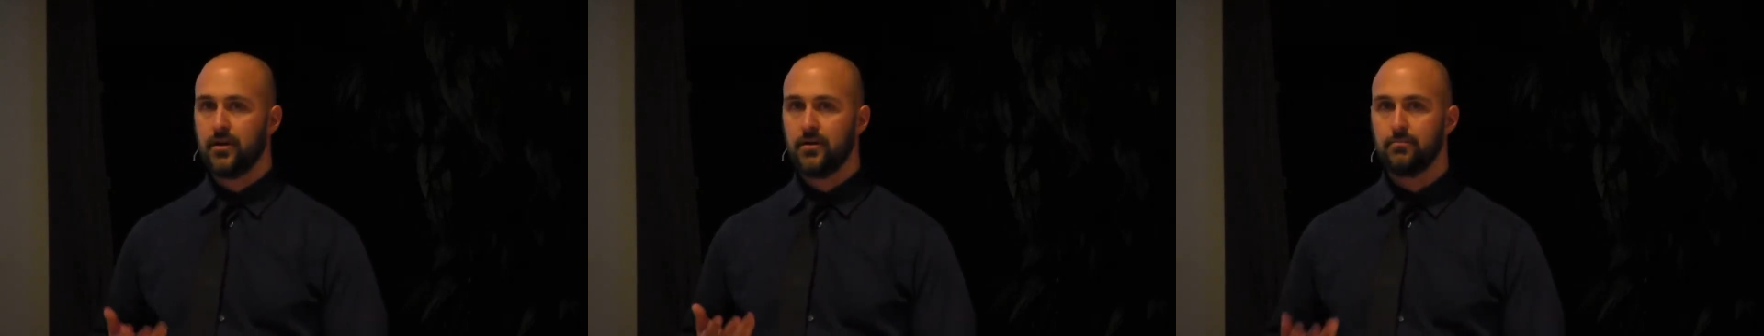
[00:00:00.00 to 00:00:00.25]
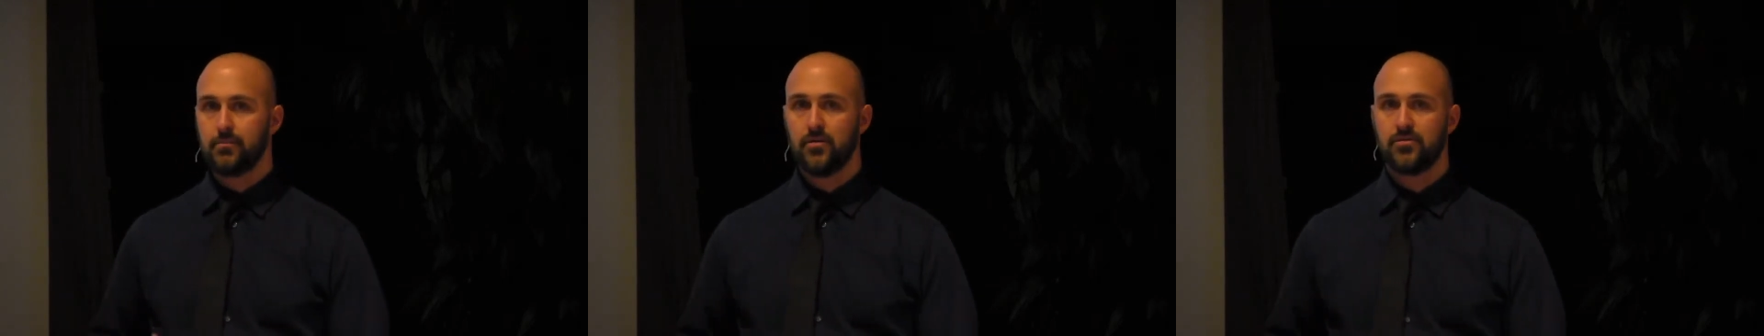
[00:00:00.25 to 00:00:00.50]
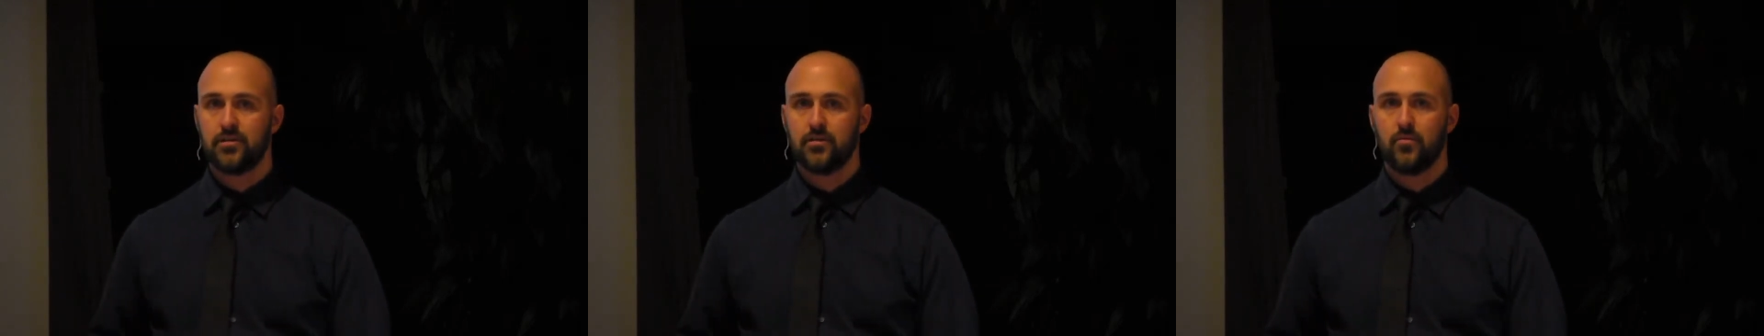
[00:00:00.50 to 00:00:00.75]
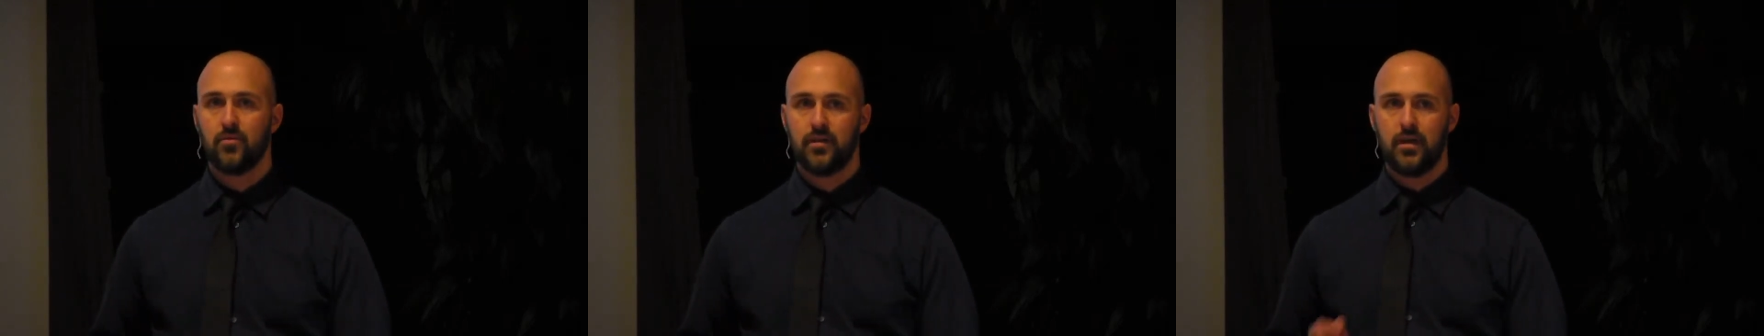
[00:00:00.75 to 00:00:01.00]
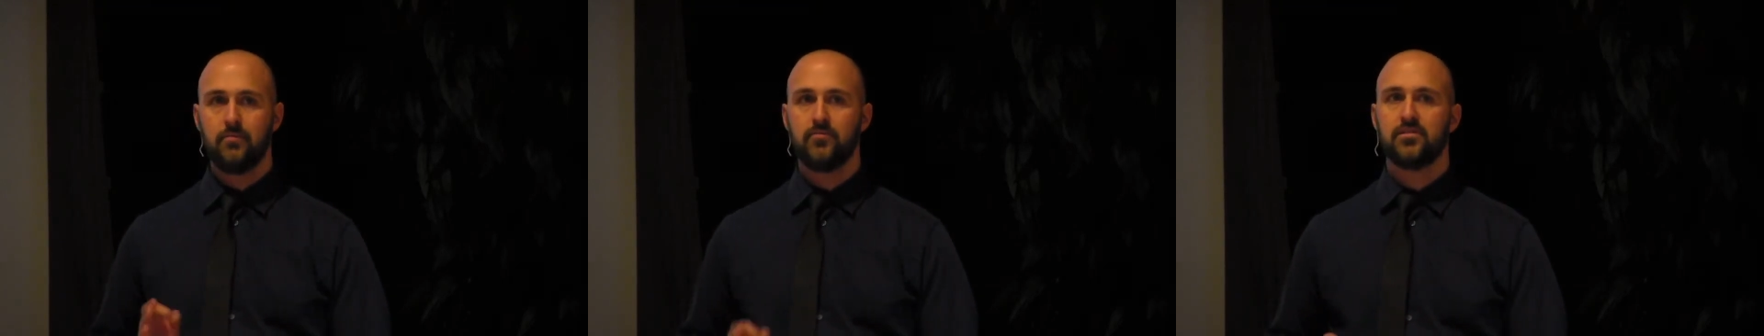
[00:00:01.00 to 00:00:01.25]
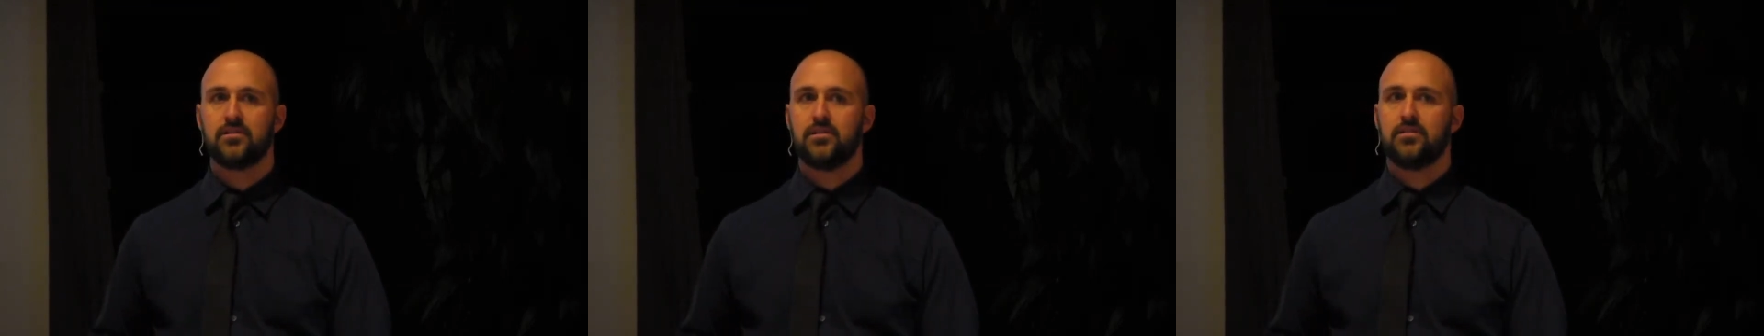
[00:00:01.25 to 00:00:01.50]
and poaching, with an
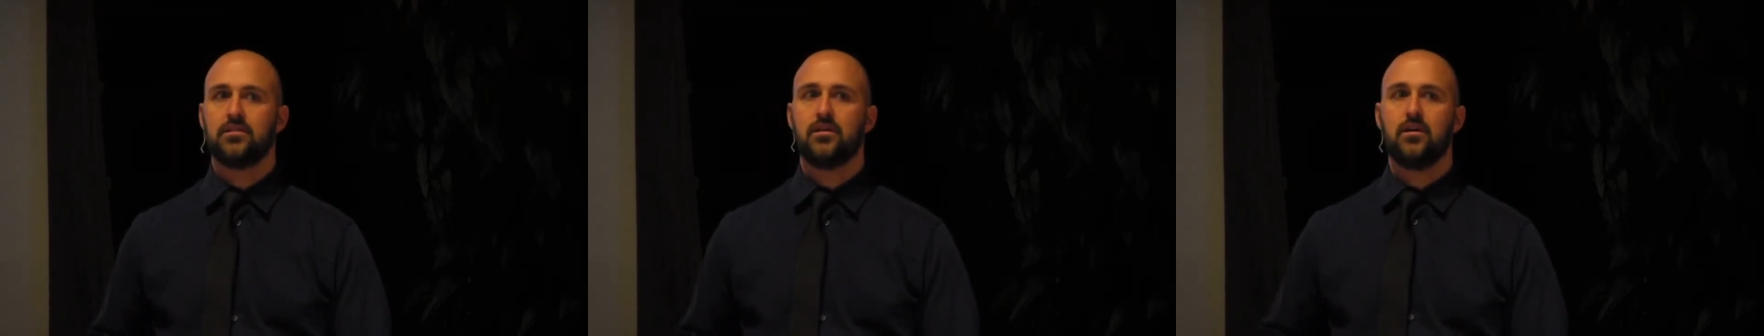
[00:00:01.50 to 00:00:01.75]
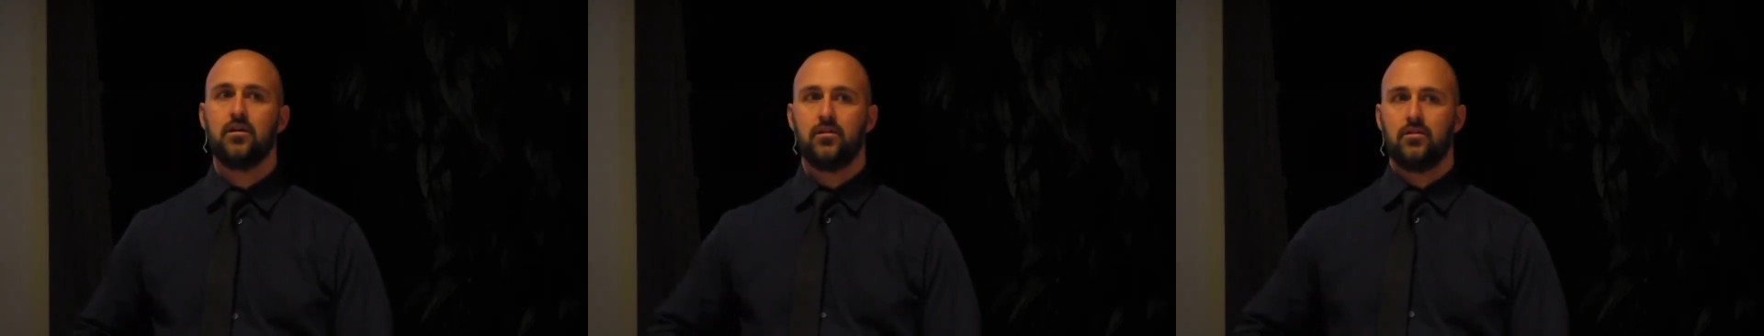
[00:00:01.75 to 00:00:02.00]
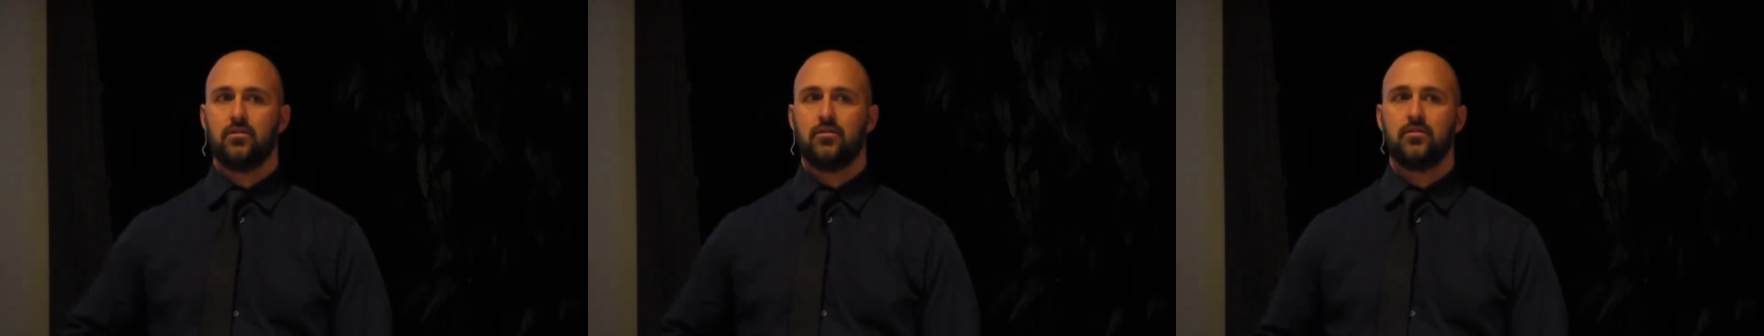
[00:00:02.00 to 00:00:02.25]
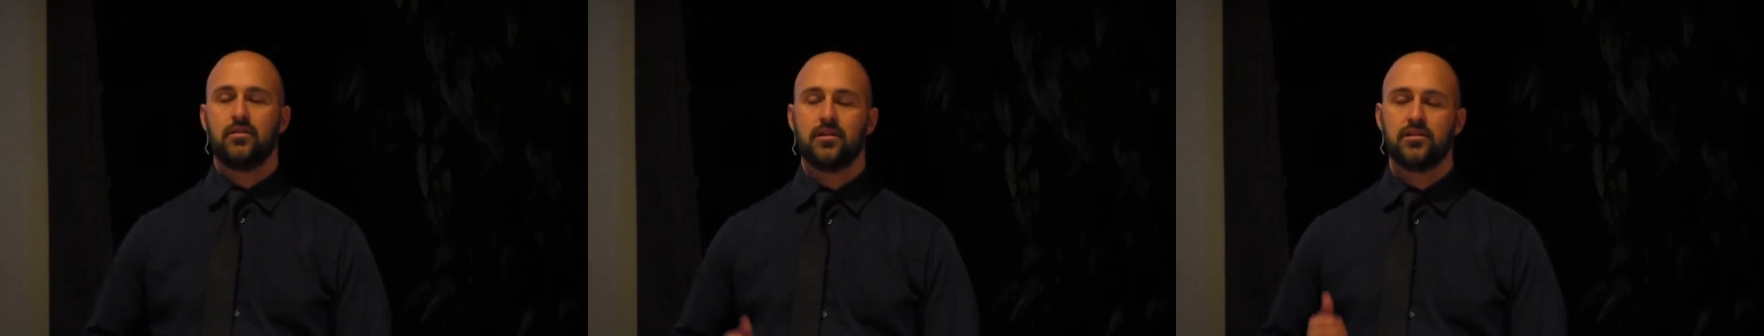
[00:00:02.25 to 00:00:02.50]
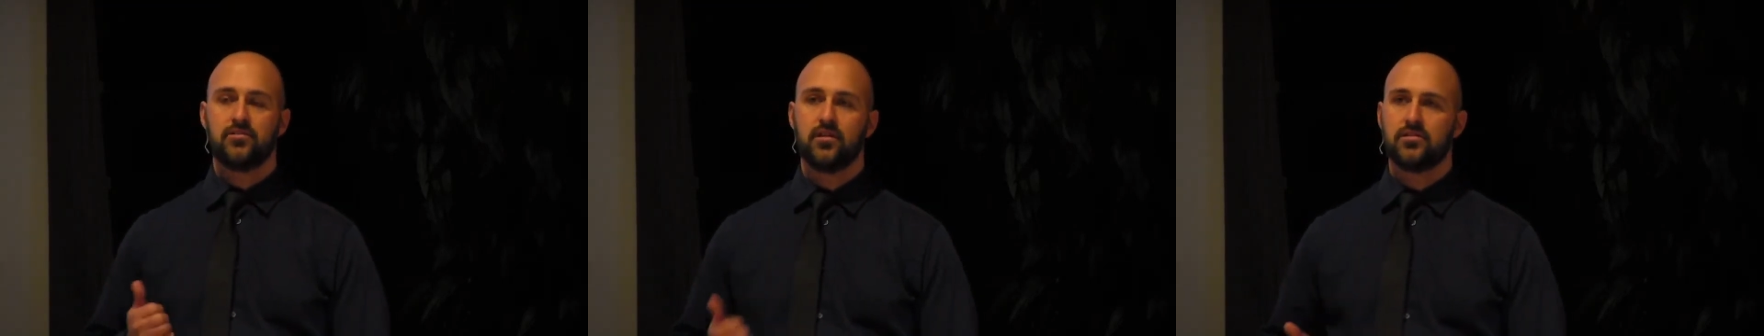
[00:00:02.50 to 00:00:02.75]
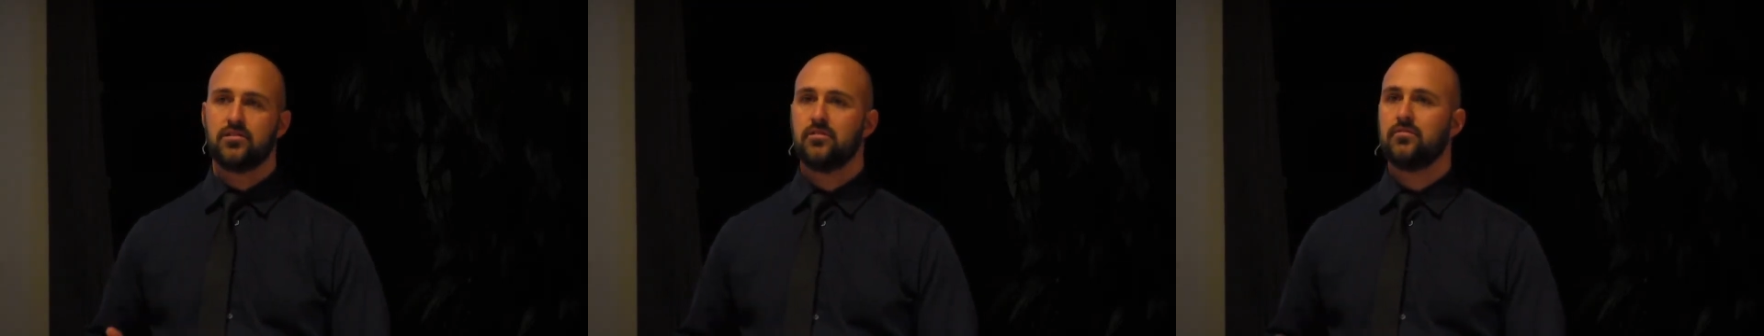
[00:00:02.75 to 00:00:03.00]
emphasis on the
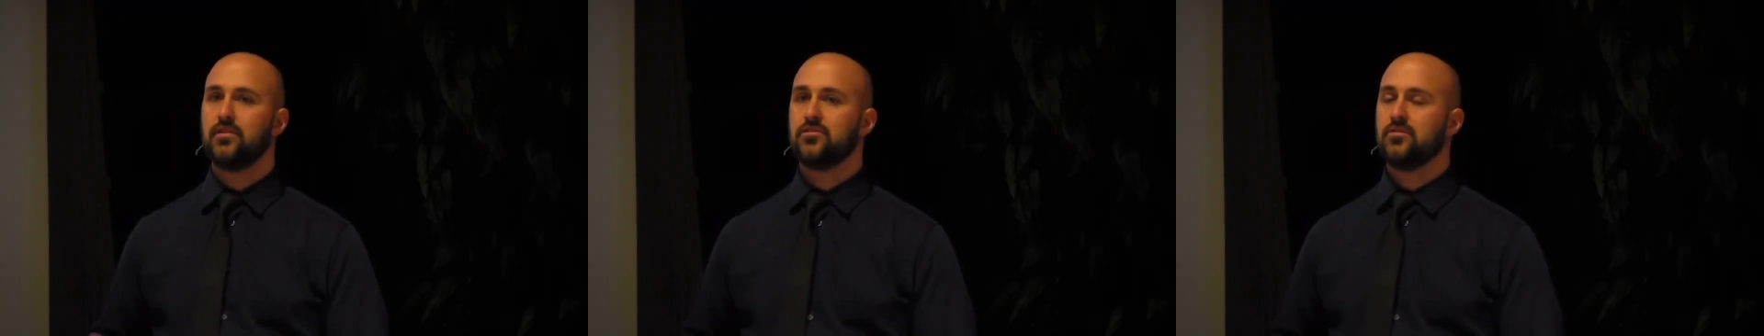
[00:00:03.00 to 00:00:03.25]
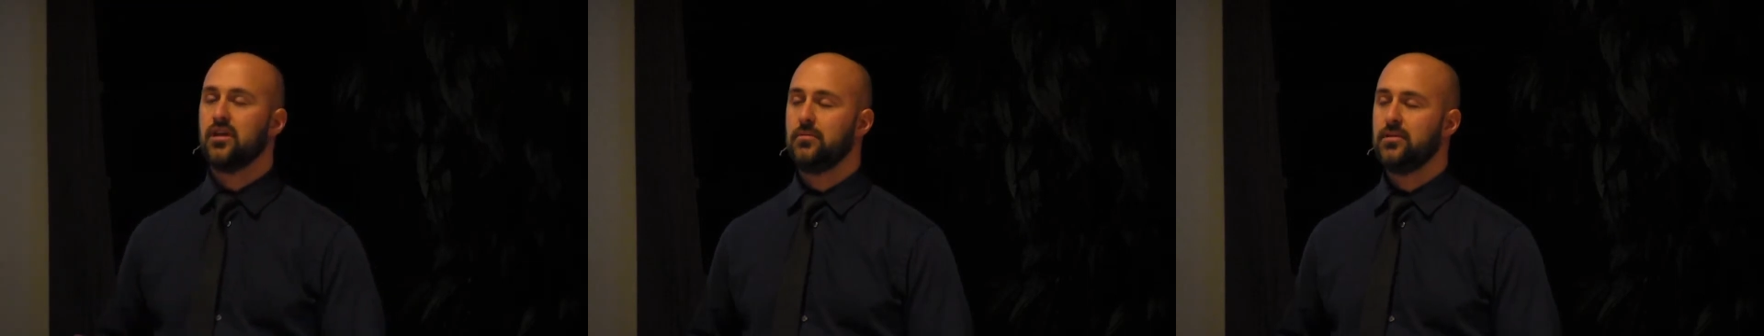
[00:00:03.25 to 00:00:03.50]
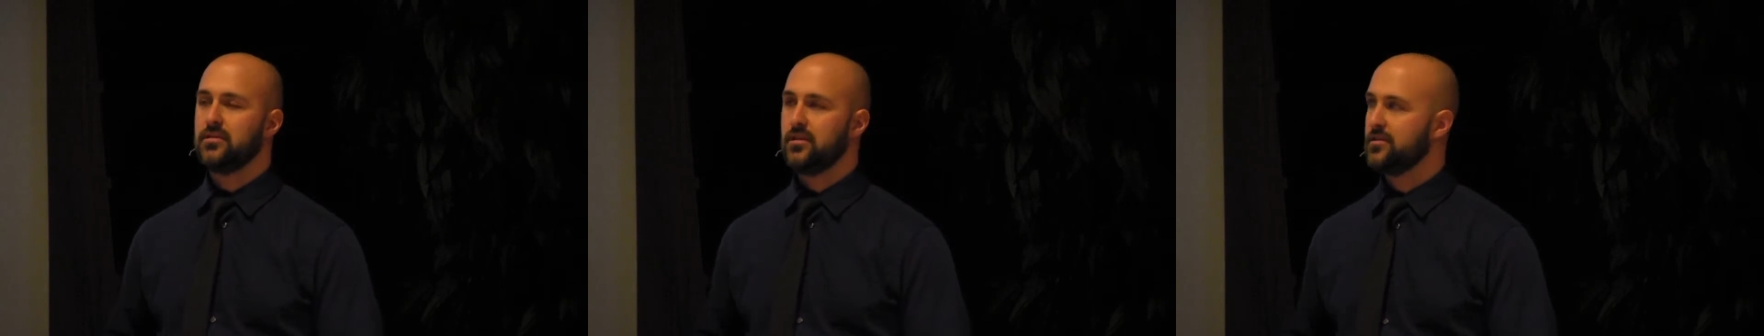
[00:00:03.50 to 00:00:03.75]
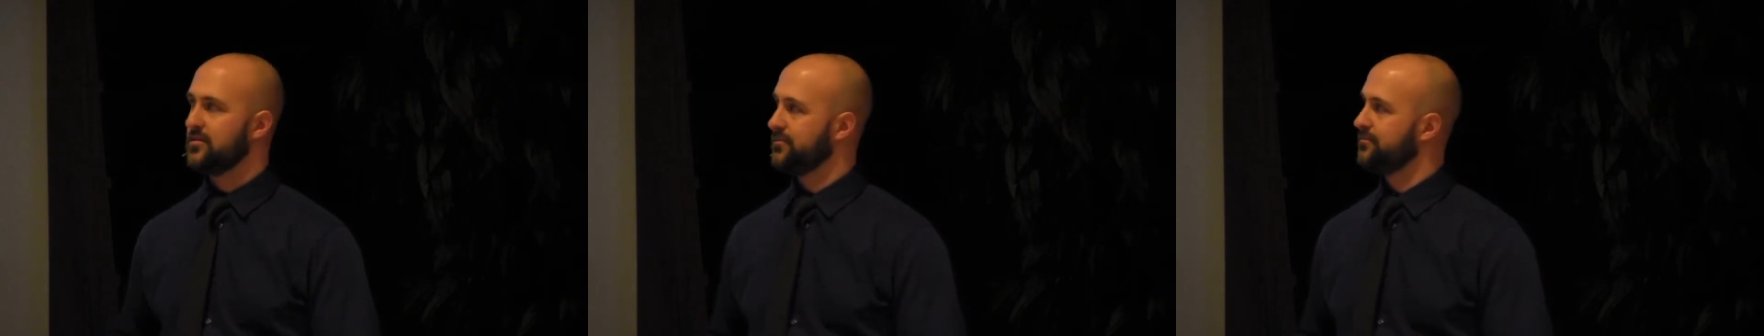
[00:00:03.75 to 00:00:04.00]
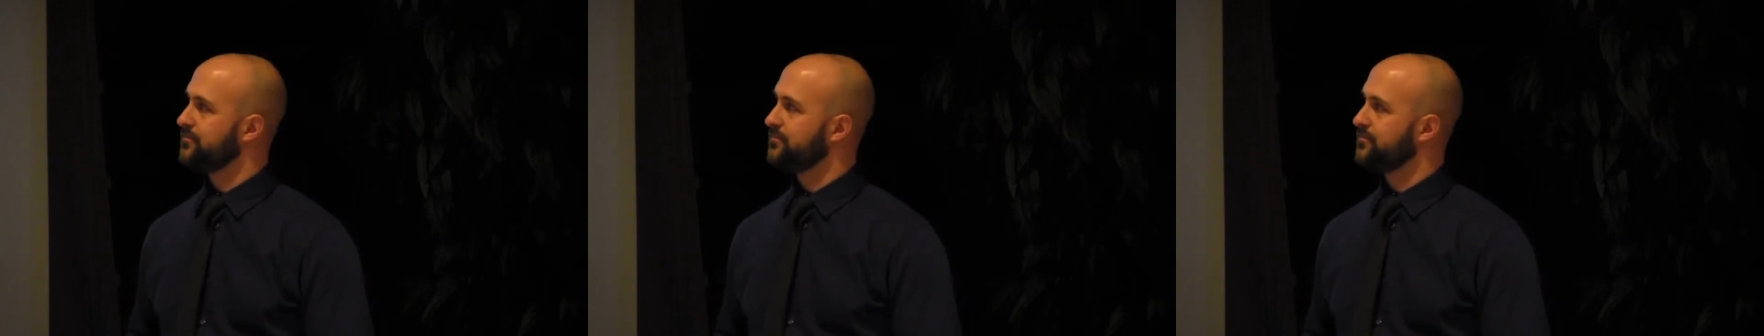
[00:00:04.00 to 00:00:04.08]
destruction of natural habitat.